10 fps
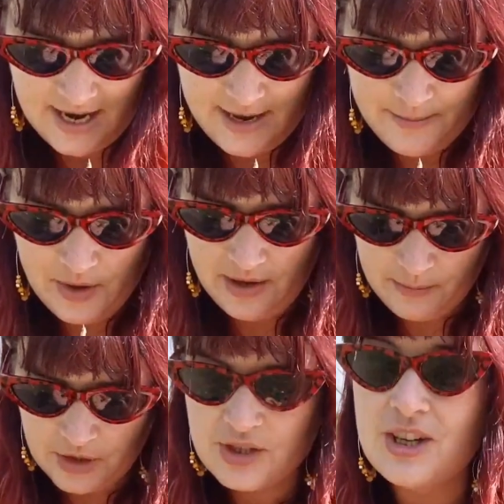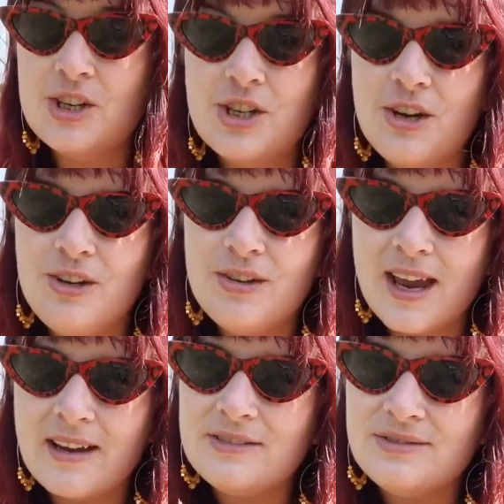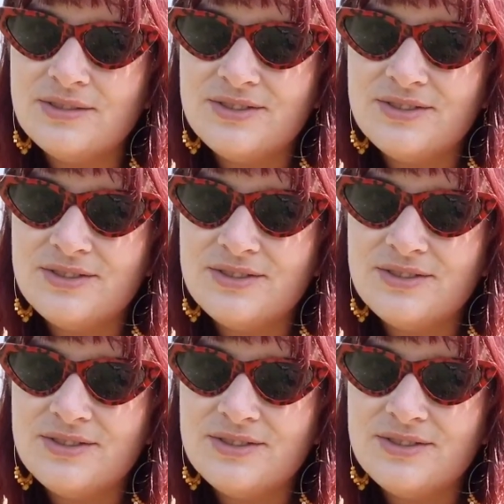I'm just going to show you now.